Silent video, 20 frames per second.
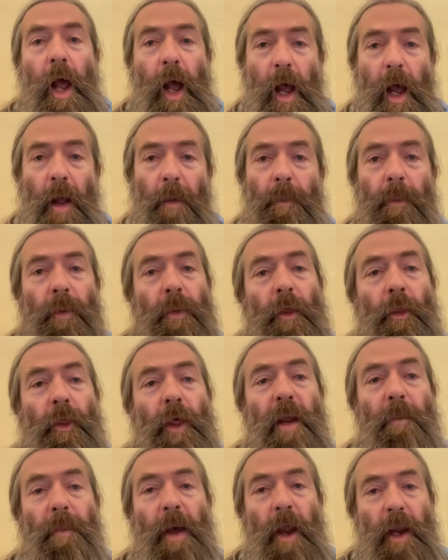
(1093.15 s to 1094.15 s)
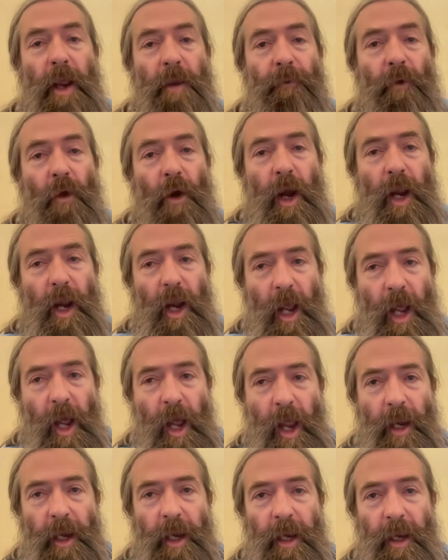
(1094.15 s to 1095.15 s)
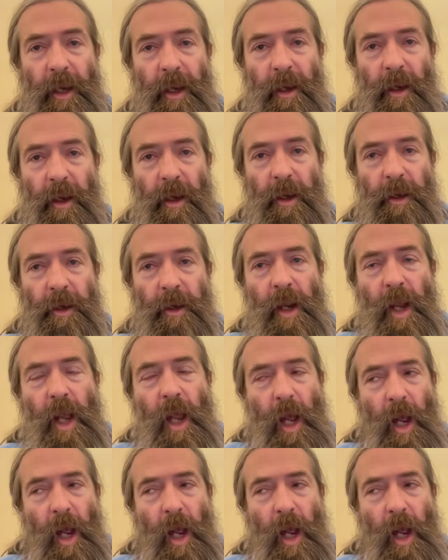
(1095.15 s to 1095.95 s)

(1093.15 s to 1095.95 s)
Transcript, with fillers: Um, the thing about A four L I is,